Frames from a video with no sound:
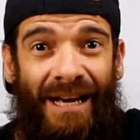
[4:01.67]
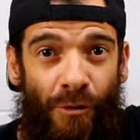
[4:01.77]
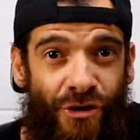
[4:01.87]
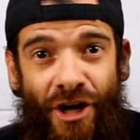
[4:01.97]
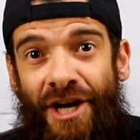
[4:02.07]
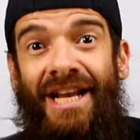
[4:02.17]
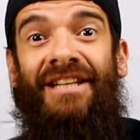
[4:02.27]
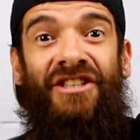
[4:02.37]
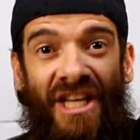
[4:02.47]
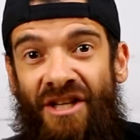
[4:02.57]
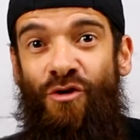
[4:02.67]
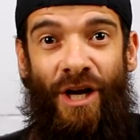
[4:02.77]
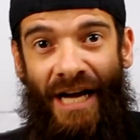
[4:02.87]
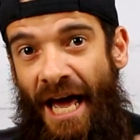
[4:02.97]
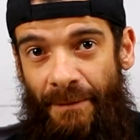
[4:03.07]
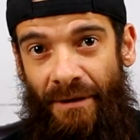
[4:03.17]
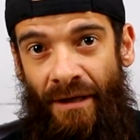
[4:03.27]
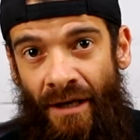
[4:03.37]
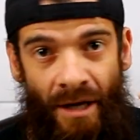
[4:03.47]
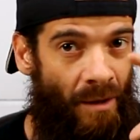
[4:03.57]
I was studying at the Angel
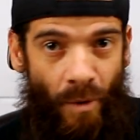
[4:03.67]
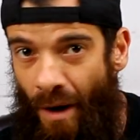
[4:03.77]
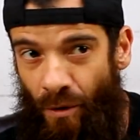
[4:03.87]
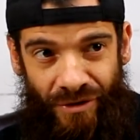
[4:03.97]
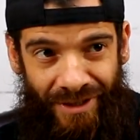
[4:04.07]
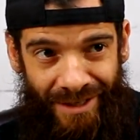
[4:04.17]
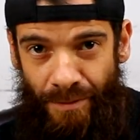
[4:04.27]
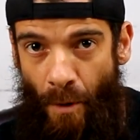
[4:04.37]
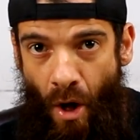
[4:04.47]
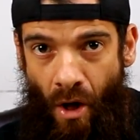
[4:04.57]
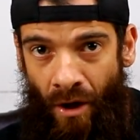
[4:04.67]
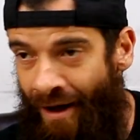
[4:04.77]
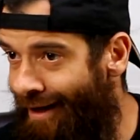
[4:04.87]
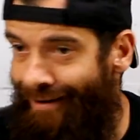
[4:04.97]
Academy when I was this small.